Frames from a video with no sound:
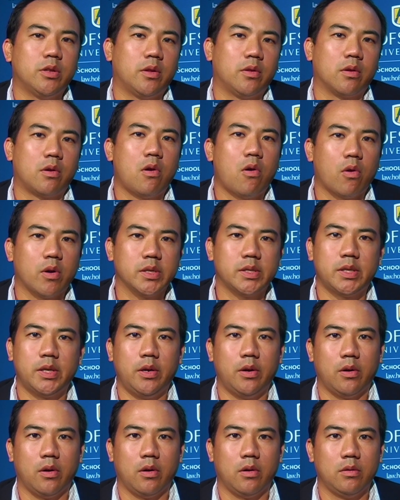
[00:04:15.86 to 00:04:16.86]
that the courts
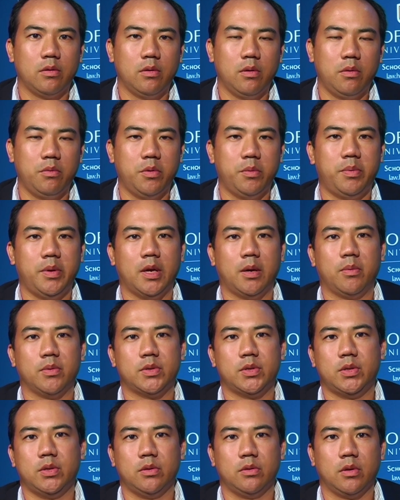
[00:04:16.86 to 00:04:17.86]
here would be
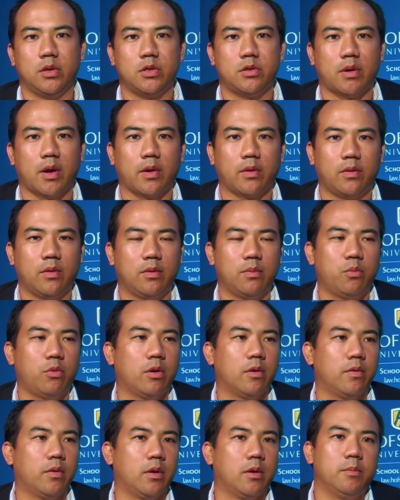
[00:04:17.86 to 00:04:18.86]
able to address. It's
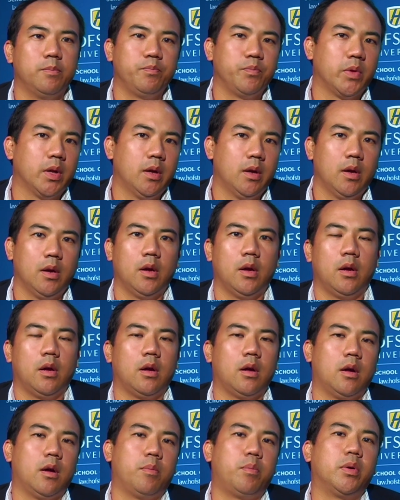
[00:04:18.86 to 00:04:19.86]
more of a
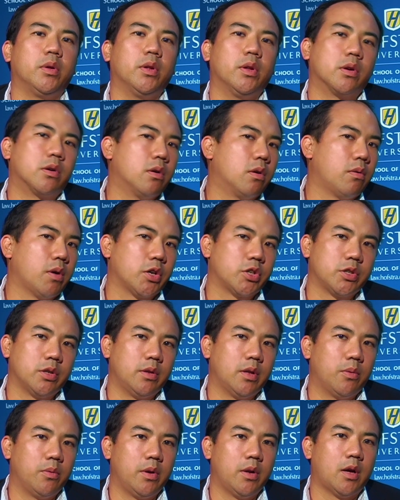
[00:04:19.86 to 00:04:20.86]
political
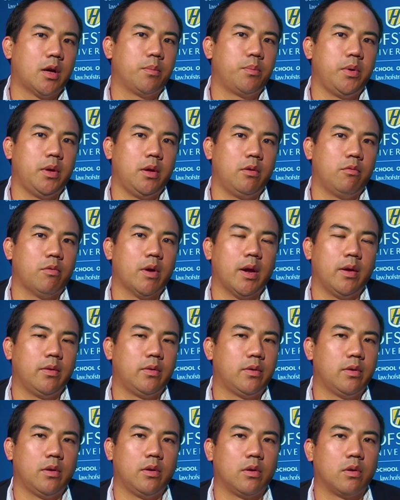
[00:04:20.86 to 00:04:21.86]
question that would not be
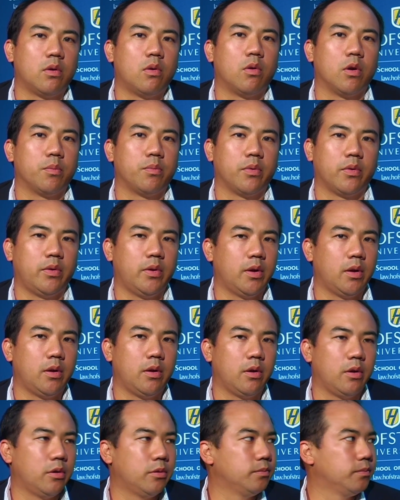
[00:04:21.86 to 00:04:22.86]
raised in a court
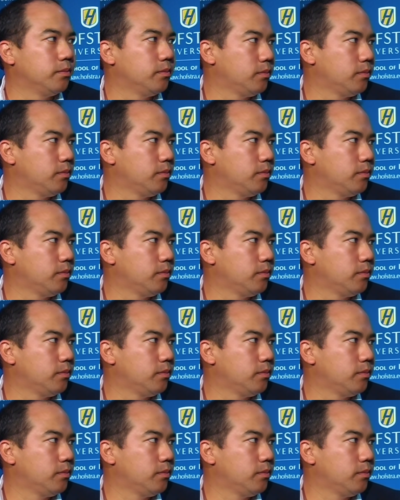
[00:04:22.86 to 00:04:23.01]
proceeding here.